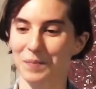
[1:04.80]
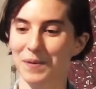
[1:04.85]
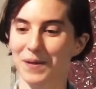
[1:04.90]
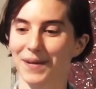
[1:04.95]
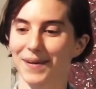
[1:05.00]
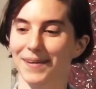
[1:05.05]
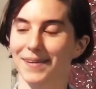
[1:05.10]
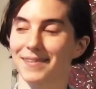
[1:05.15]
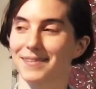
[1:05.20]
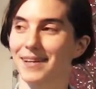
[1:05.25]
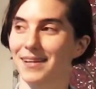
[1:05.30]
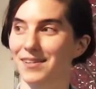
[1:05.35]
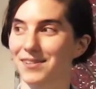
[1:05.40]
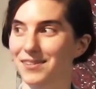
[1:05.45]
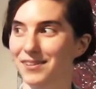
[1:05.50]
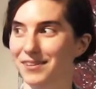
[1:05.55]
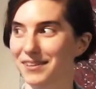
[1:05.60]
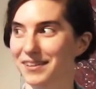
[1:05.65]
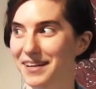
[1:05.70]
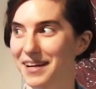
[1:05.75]
because I
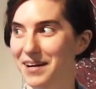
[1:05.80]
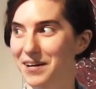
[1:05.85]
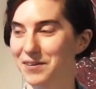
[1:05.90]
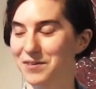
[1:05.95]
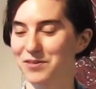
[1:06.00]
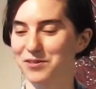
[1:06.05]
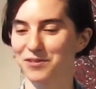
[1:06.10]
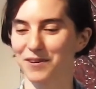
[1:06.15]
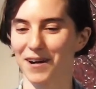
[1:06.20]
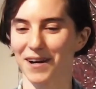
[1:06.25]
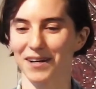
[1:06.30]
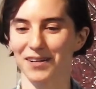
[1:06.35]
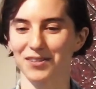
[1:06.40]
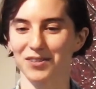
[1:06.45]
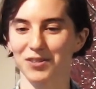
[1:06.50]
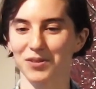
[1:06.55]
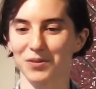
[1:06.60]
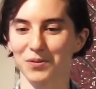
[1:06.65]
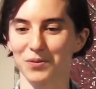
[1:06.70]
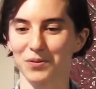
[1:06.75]
started out trying
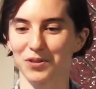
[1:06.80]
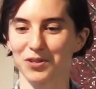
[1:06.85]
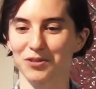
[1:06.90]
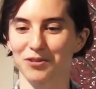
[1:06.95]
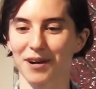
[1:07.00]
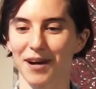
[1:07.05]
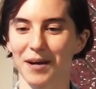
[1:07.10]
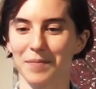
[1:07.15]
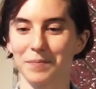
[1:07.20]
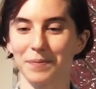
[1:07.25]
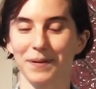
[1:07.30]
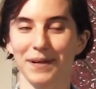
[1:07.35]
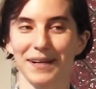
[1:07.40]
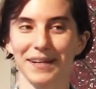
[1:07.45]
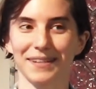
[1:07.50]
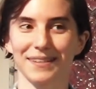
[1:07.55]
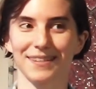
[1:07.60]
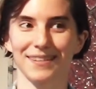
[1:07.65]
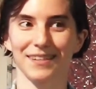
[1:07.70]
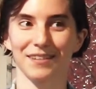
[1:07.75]
to describe
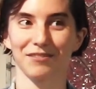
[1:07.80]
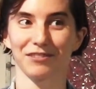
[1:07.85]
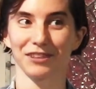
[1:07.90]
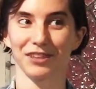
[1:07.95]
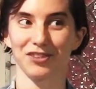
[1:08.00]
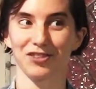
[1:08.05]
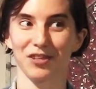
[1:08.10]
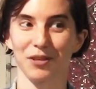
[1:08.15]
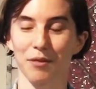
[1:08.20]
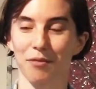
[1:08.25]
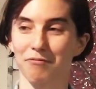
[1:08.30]
plants in religion